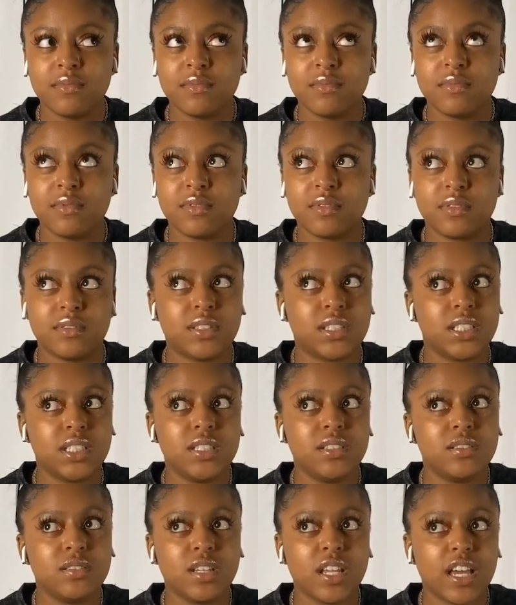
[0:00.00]

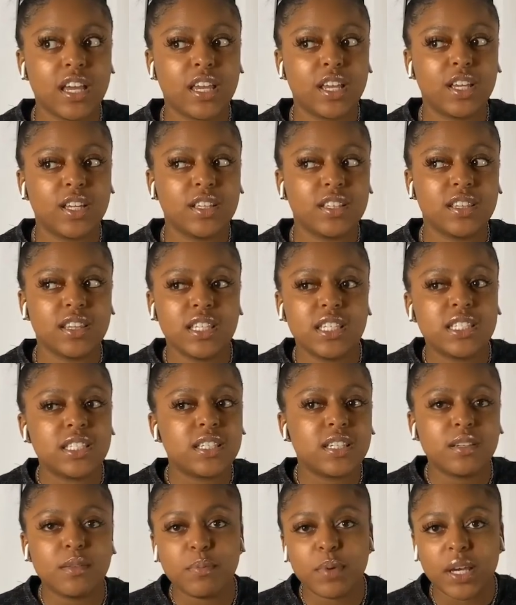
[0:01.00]
still like, listening
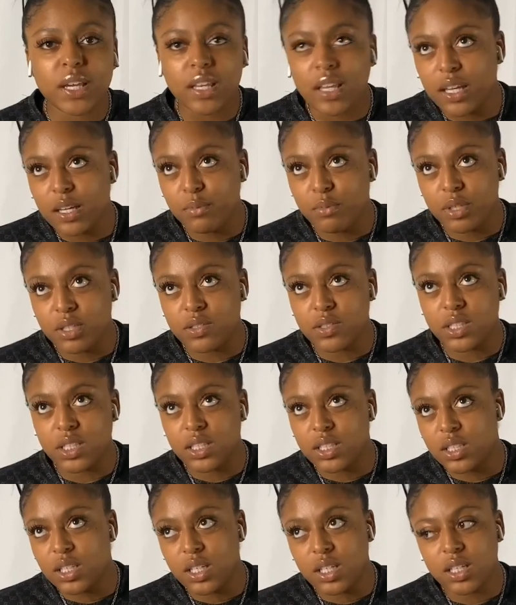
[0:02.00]
to ballet music,
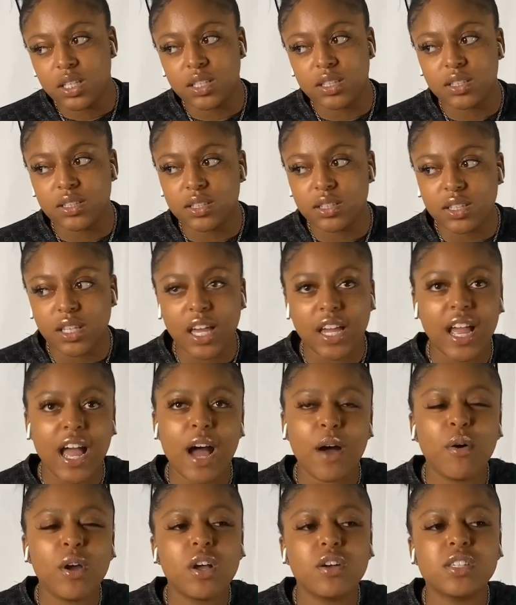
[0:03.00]
and like, I
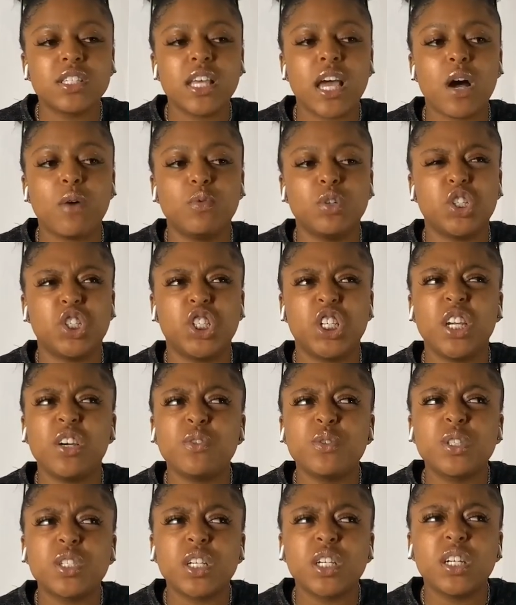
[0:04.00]
wasn't gonna say I was
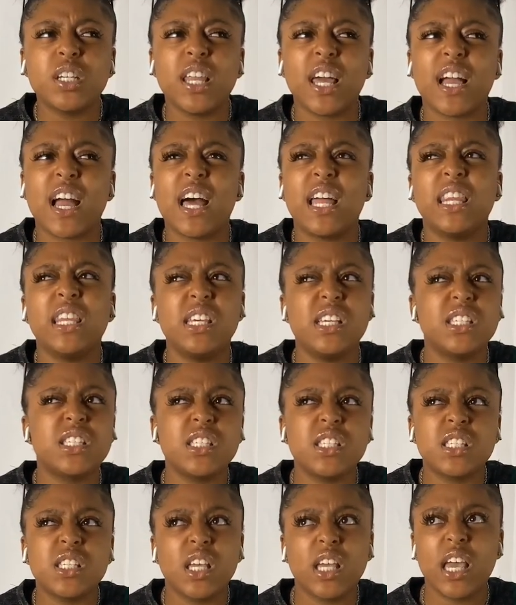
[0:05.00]
sheltered, like, I listened
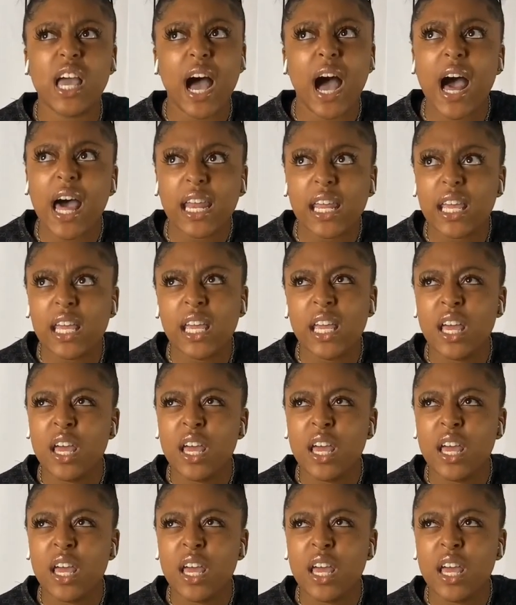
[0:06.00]
to Gotti,